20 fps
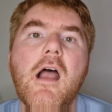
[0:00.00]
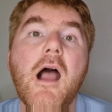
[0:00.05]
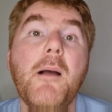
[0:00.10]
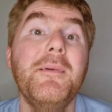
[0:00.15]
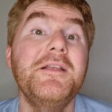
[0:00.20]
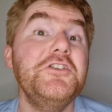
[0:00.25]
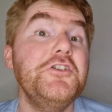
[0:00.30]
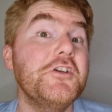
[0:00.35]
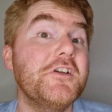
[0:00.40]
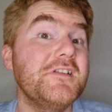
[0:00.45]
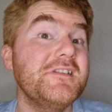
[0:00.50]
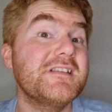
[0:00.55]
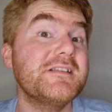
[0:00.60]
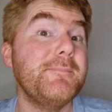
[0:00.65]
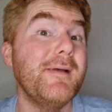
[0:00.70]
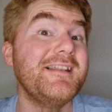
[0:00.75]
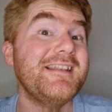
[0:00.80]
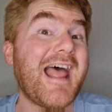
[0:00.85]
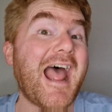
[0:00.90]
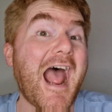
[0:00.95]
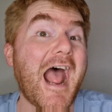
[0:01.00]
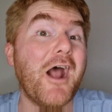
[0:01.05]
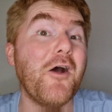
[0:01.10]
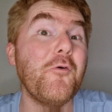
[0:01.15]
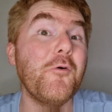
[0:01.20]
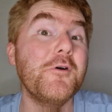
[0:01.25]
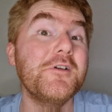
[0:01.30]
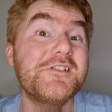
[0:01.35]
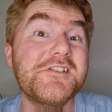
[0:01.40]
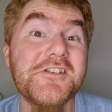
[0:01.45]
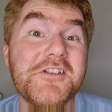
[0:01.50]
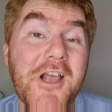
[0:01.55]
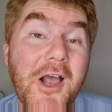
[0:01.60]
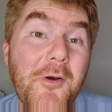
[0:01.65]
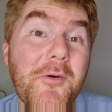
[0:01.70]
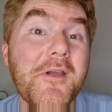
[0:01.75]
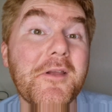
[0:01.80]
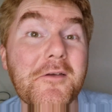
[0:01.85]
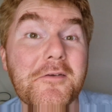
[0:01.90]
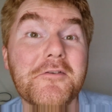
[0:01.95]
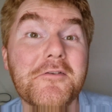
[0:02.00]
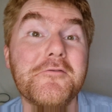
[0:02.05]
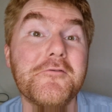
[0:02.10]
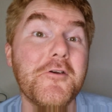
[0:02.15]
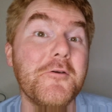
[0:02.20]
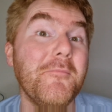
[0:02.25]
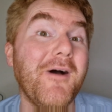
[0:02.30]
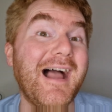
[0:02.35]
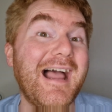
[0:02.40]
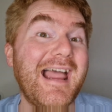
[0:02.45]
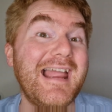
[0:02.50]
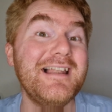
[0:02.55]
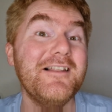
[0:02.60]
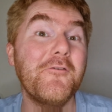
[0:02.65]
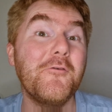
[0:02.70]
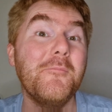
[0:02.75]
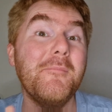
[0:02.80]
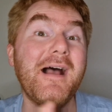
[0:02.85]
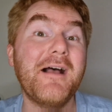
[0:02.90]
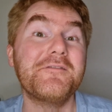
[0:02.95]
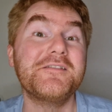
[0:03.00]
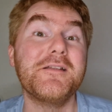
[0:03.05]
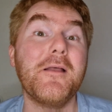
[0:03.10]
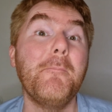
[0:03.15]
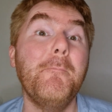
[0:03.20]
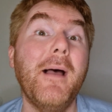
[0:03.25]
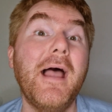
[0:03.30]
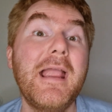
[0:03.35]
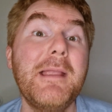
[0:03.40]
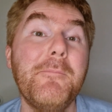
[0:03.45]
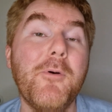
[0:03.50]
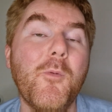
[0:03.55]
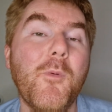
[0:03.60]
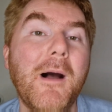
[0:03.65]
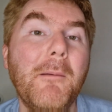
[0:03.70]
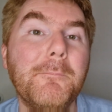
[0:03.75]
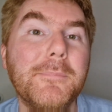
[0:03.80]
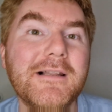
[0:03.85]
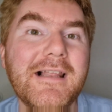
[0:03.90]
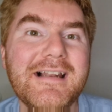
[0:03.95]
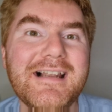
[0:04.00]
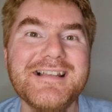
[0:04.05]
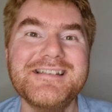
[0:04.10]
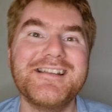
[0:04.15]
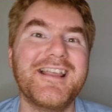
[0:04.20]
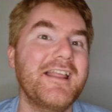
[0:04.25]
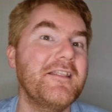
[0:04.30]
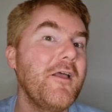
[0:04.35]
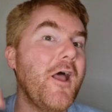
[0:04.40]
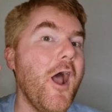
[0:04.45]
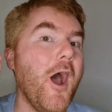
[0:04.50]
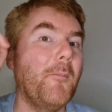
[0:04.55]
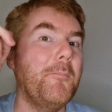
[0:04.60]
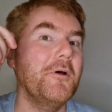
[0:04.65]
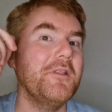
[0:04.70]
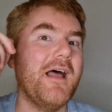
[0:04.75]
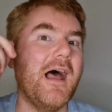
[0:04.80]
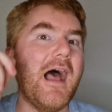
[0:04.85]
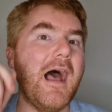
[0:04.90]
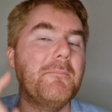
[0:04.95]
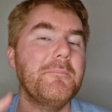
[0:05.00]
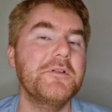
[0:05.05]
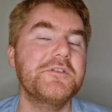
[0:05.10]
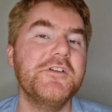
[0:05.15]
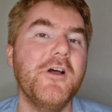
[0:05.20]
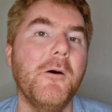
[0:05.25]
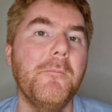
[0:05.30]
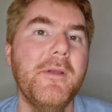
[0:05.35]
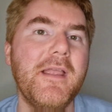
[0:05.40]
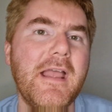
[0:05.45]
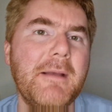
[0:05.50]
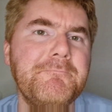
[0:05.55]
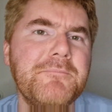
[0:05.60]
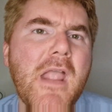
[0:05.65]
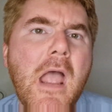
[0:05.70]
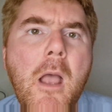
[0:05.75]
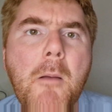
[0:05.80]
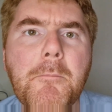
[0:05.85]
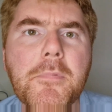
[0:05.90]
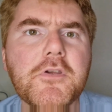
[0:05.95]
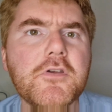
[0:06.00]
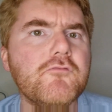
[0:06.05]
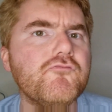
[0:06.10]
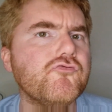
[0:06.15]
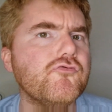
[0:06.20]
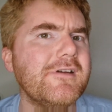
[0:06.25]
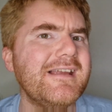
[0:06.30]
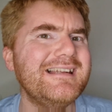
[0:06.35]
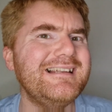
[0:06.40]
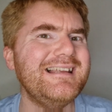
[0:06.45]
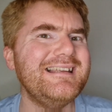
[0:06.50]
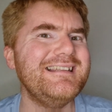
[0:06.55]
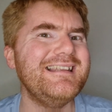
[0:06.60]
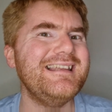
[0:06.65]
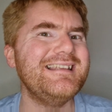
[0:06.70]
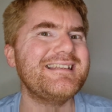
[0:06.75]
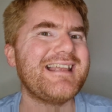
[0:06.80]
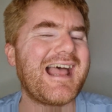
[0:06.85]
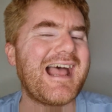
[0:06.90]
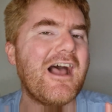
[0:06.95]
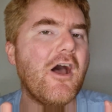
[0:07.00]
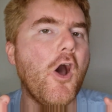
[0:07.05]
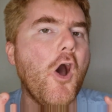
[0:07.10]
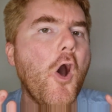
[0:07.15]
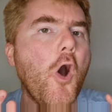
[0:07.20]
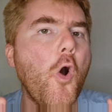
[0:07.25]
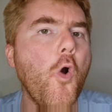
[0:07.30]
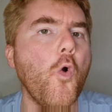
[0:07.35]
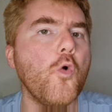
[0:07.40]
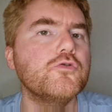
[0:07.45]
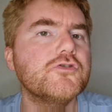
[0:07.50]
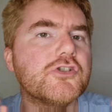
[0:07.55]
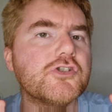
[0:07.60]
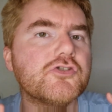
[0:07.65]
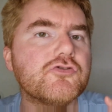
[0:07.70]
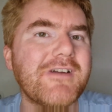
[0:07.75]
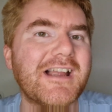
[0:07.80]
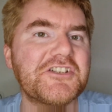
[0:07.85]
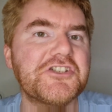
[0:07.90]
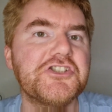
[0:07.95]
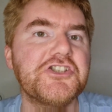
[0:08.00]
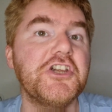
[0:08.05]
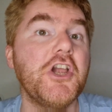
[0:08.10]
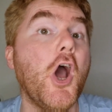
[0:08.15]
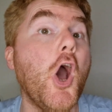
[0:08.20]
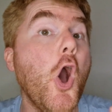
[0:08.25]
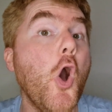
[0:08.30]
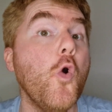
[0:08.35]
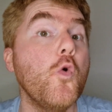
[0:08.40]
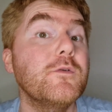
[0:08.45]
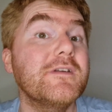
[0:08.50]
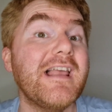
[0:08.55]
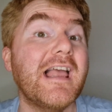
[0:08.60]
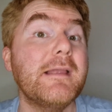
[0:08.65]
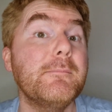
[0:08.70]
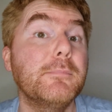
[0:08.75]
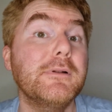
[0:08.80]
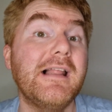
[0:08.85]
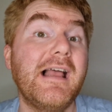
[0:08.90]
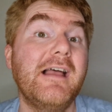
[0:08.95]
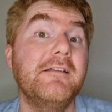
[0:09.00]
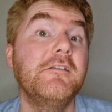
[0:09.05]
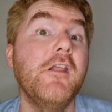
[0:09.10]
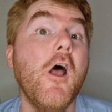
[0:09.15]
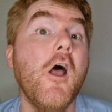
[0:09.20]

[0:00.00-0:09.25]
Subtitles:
I mean, you can spend hours going through my A-Level Maths Paper 1 playlist. Again, I'll put that up the top here. But you really need a whole strategy, a whole game plan